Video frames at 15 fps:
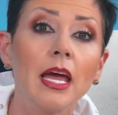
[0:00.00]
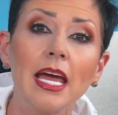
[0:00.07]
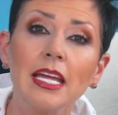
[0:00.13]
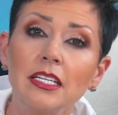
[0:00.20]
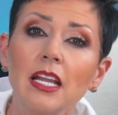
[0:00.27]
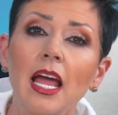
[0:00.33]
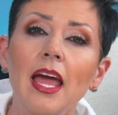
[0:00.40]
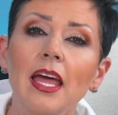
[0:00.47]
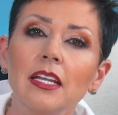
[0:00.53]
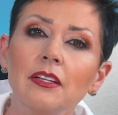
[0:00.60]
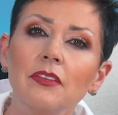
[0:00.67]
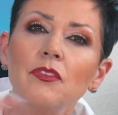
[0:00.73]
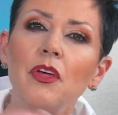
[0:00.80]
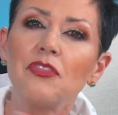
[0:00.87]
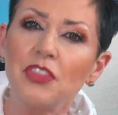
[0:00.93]

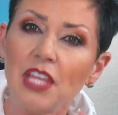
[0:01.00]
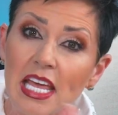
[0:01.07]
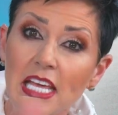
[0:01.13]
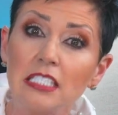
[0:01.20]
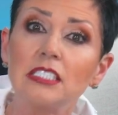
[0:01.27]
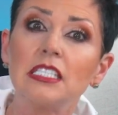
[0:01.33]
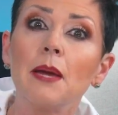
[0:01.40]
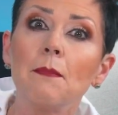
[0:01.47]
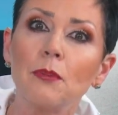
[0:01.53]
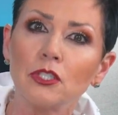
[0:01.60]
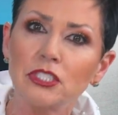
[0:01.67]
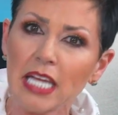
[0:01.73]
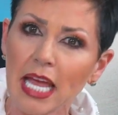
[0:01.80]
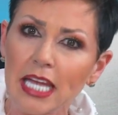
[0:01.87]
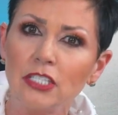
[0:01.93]
And the things that
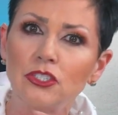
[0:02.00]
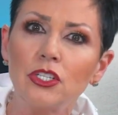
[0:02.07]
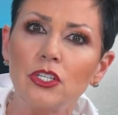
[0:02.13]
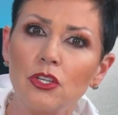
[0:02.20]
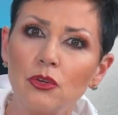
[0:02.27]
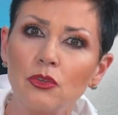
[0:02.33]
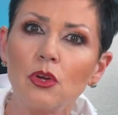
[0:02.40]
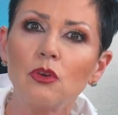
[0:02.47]
pertain to you,